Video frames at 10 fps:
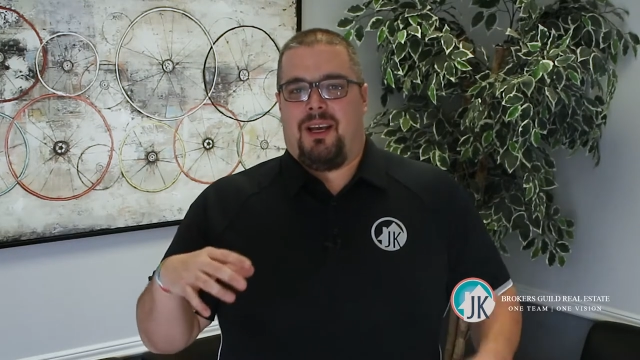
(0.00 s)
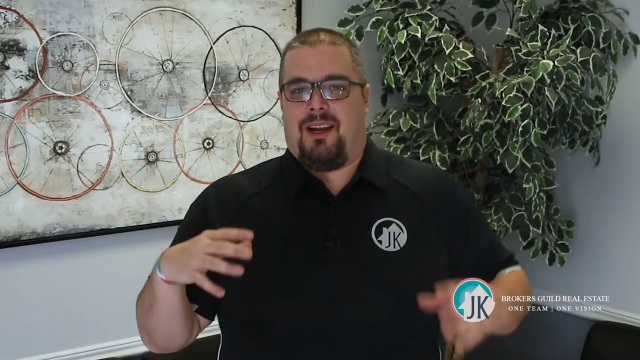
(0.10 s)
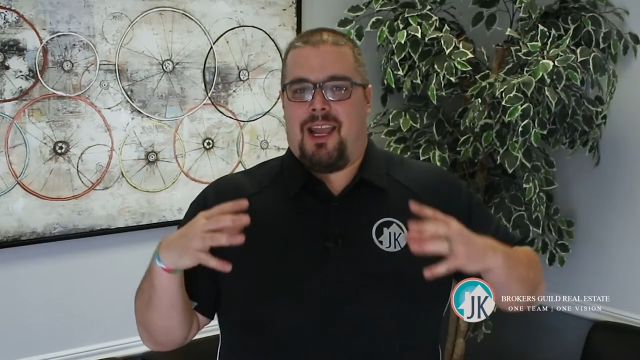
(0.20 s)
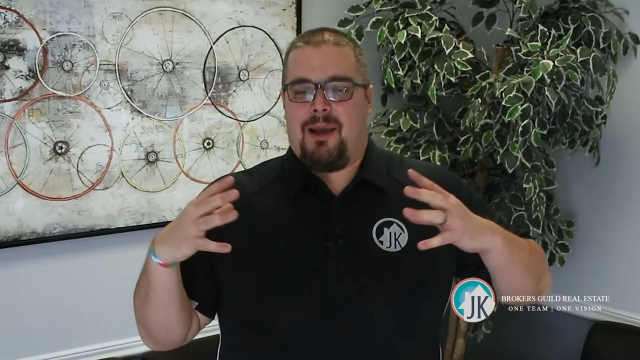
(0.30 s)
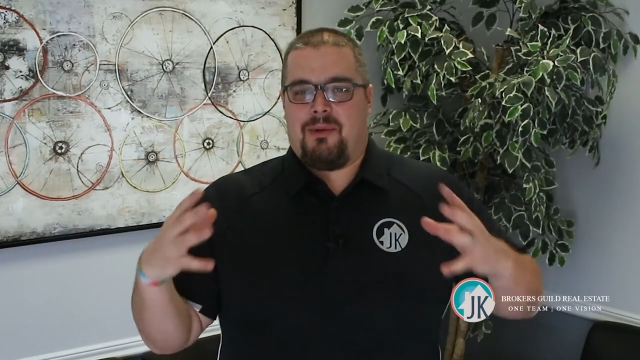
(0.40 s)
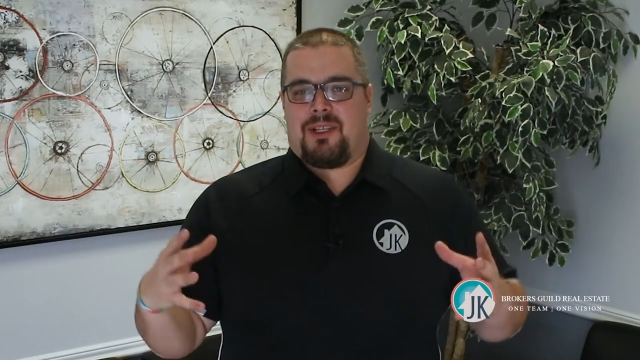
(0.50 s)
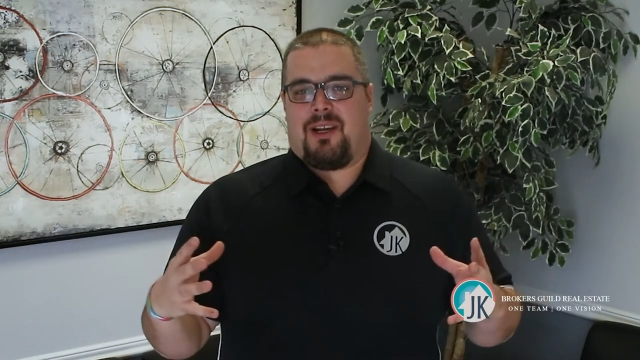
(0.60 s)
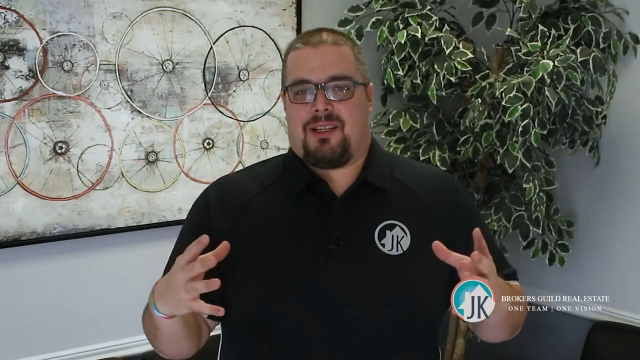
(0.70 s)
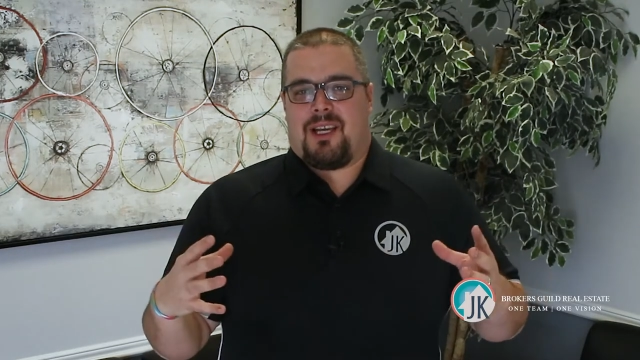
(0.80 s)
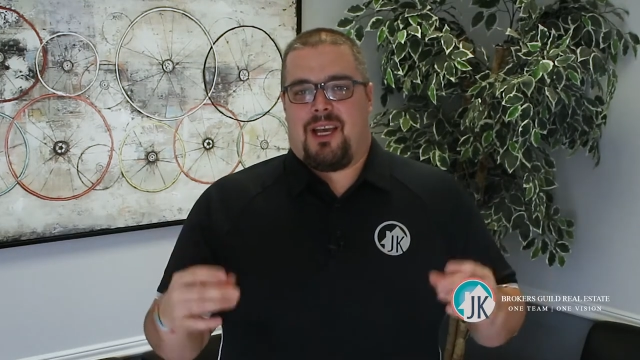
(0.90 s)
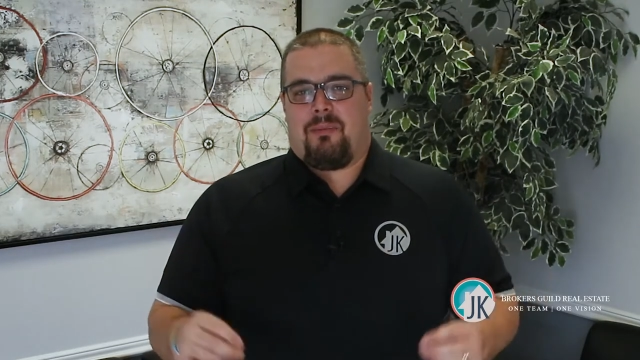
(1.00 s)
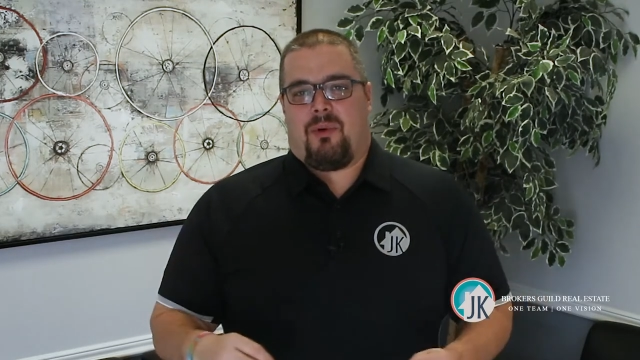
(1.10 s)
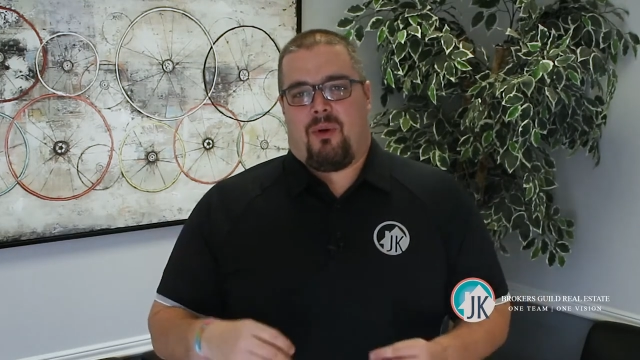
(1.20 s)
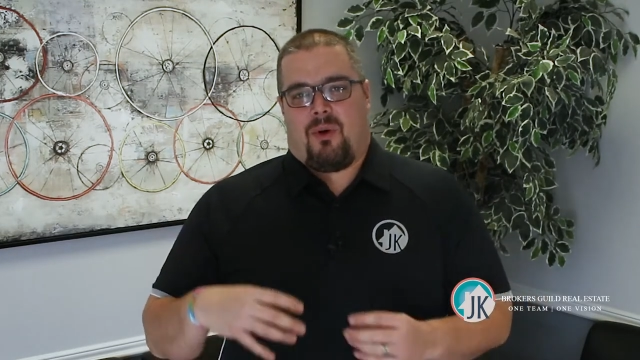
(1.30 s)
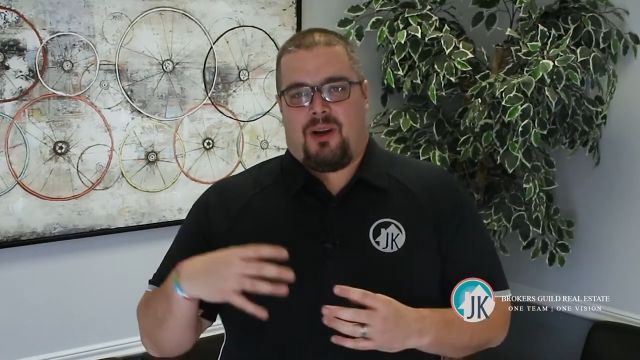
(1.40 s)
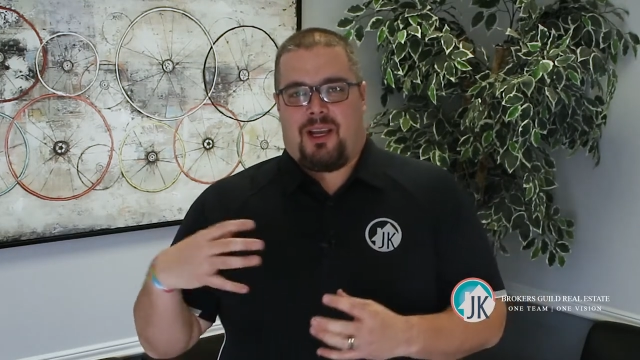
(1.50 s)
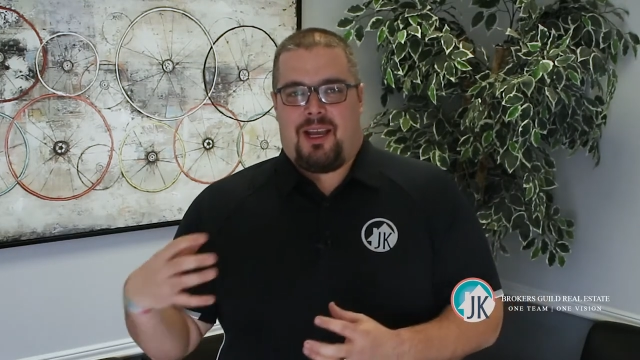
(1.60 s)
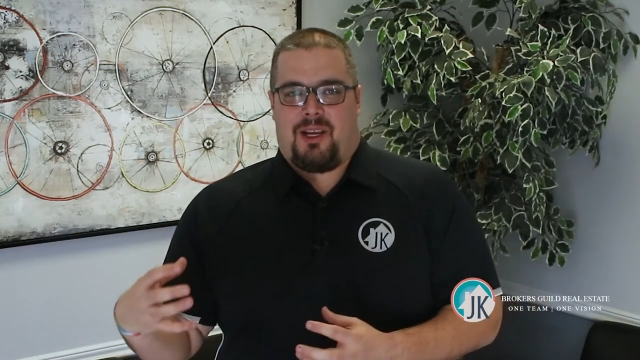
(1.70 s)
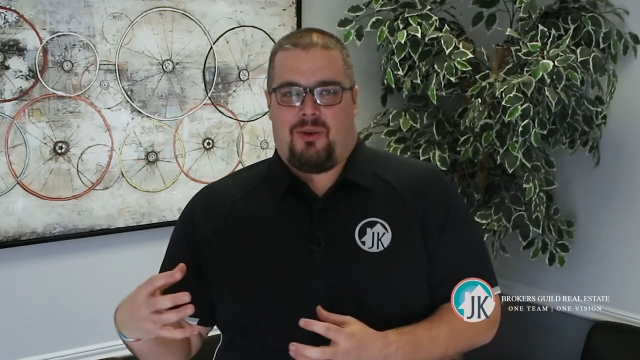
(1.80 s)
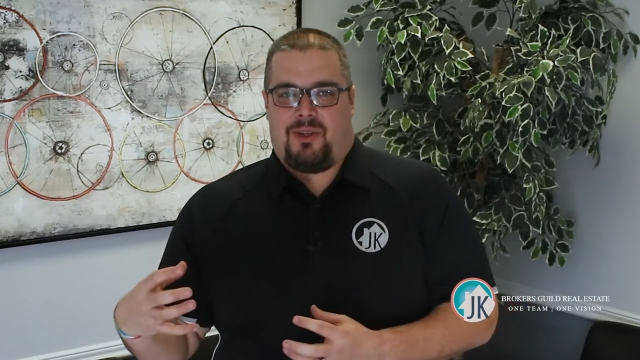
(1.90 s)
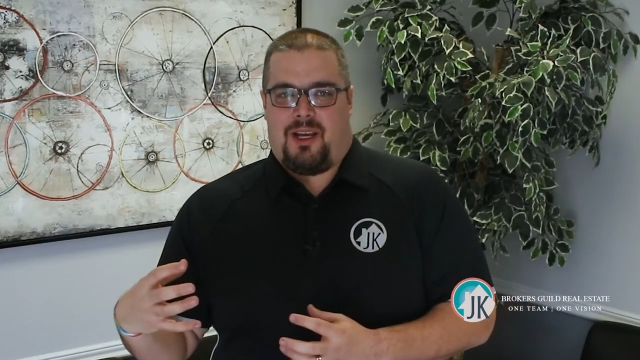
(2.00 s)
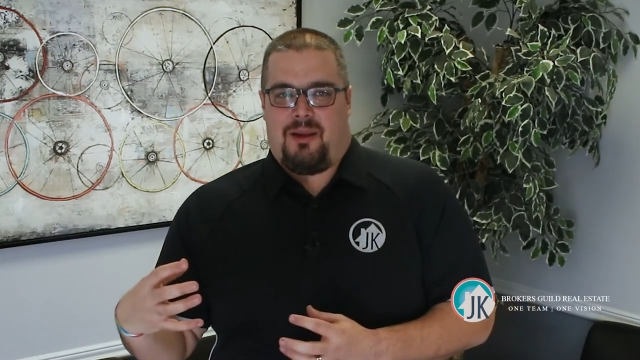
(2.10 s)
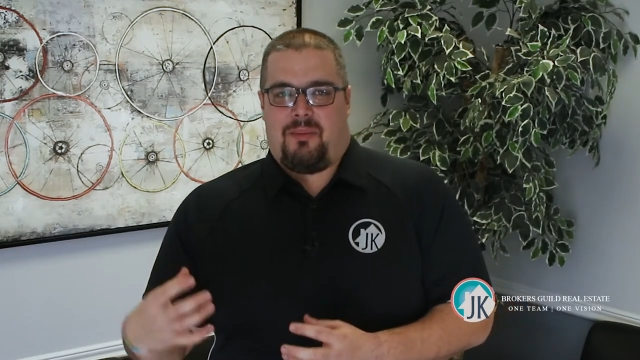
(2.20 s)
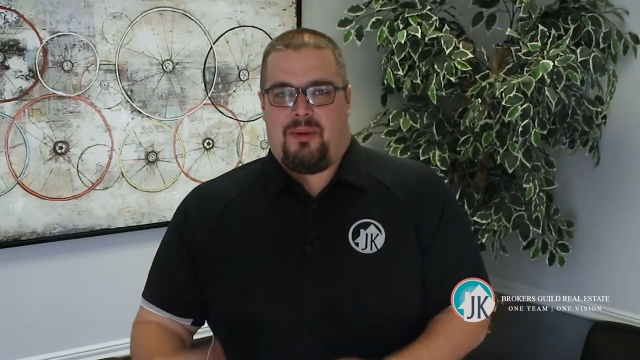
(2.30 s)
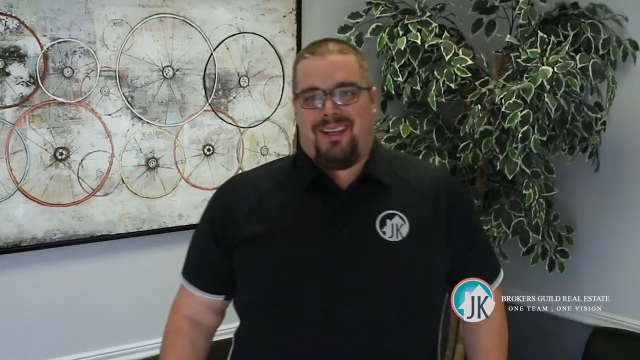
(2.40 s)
an Amazon type or a Geico type?